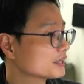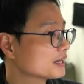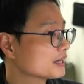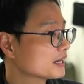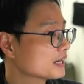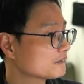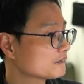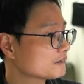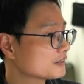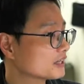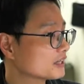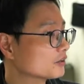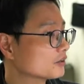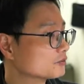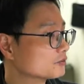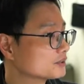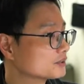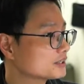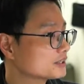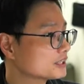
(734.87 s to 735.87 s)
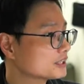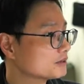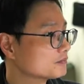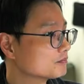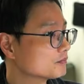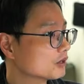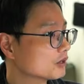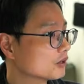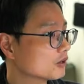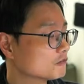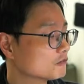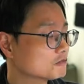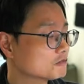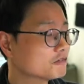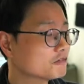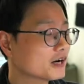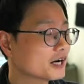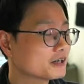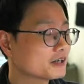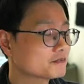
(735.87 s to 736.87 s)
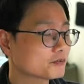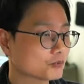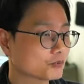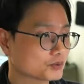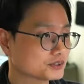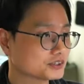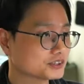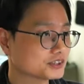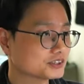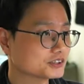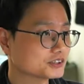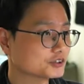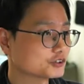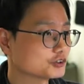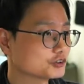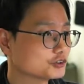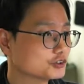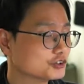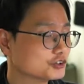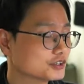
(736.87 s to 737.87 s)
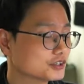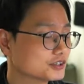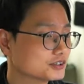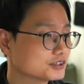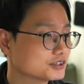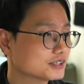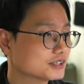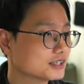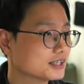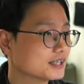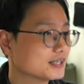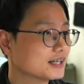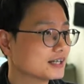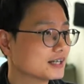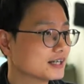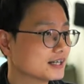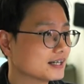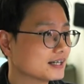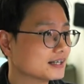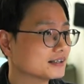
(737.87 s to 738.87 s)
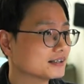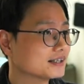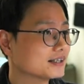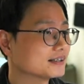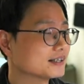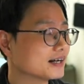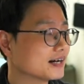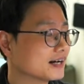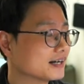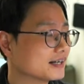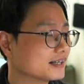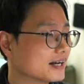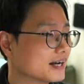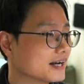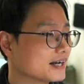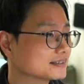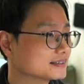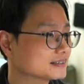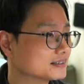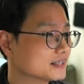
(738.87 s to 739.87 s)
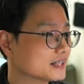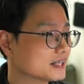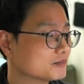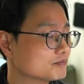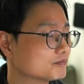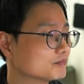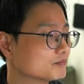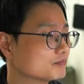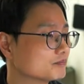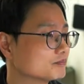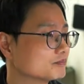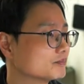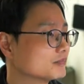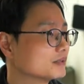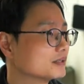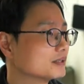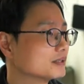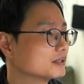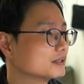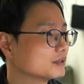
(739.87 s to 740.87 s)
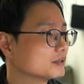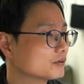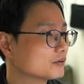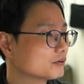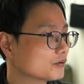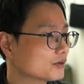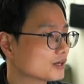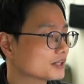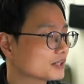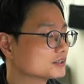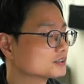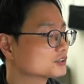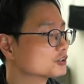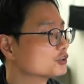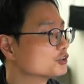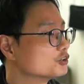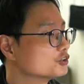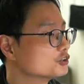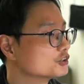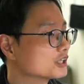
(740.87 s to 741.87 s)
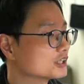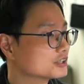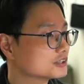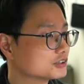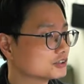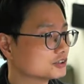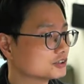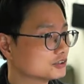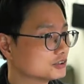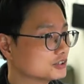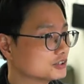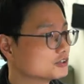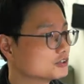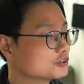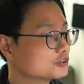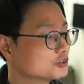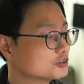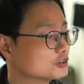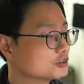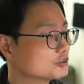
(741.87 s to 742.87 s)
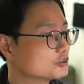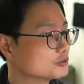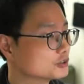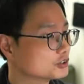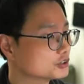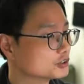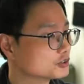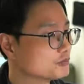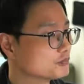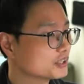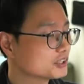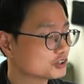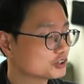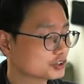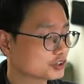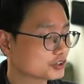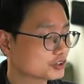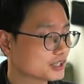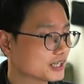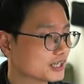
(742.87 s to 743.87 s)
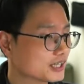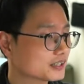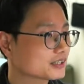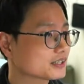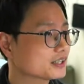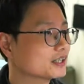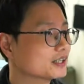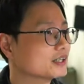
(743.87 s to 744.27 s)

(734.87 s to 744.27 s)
having a team of 5 or 6 students, and then I ask them, all right, so you guys need to just make sure that